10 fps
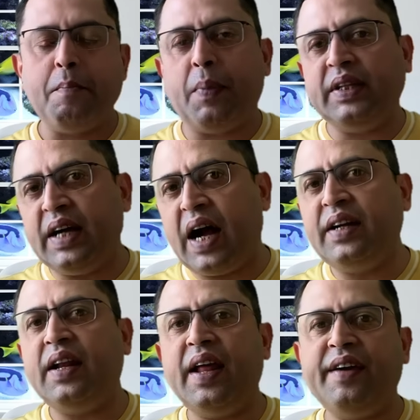But the
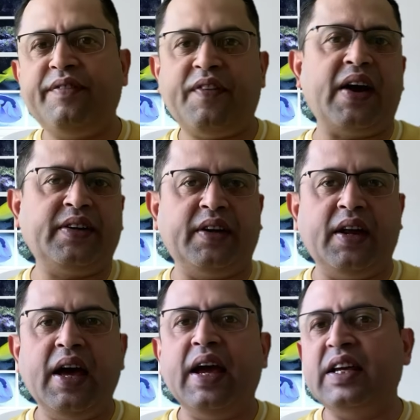underlying
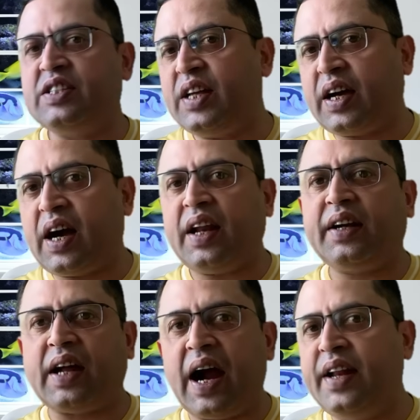factor is the
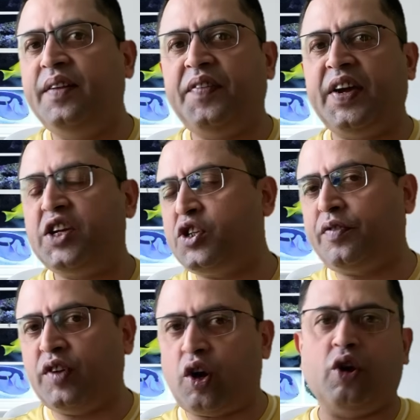correct
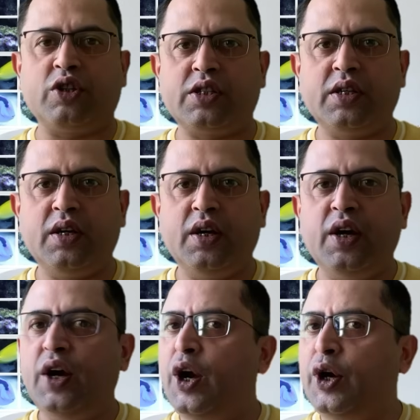identification of the cause.
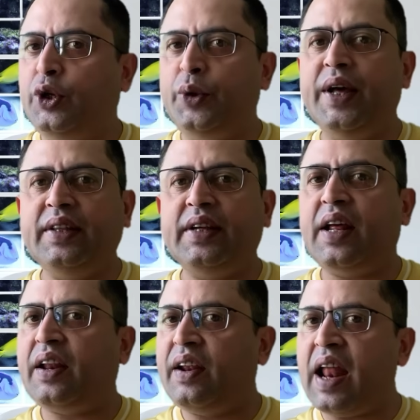Today, there
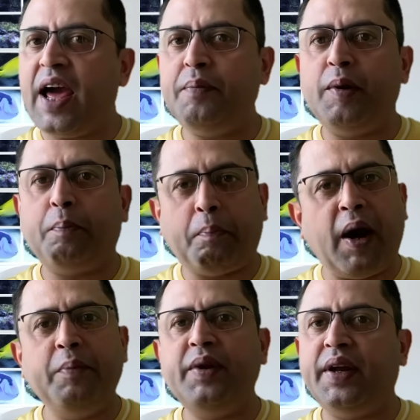are reliable
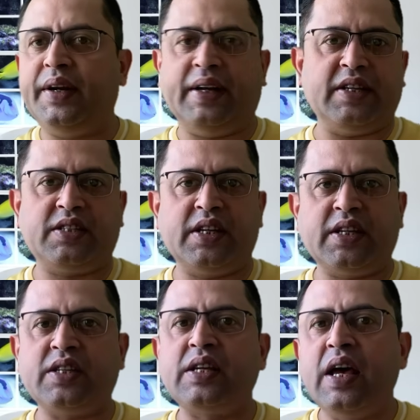pulmonary tests
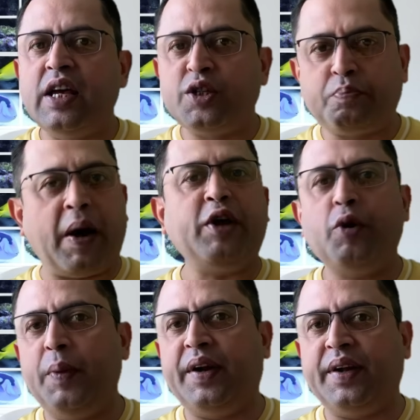such as
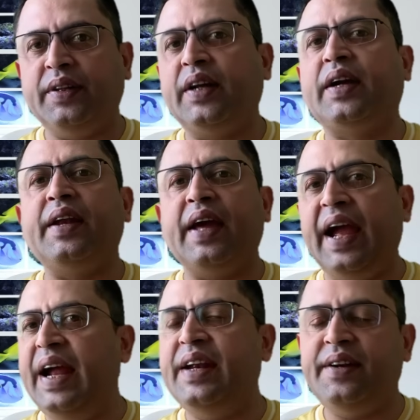spirometry that can
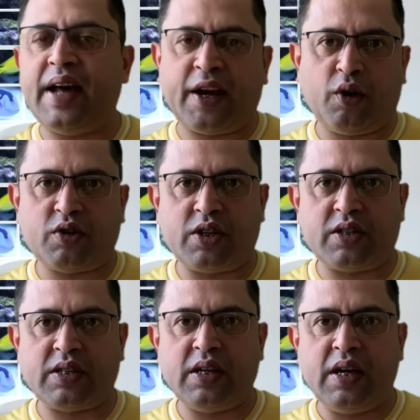aid in
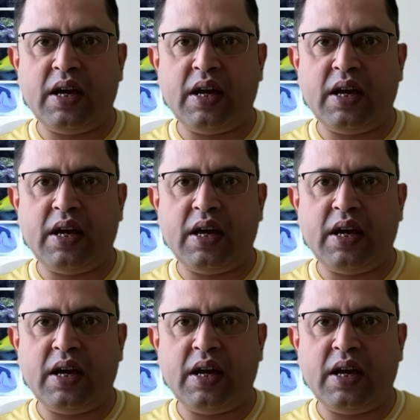diagnosis.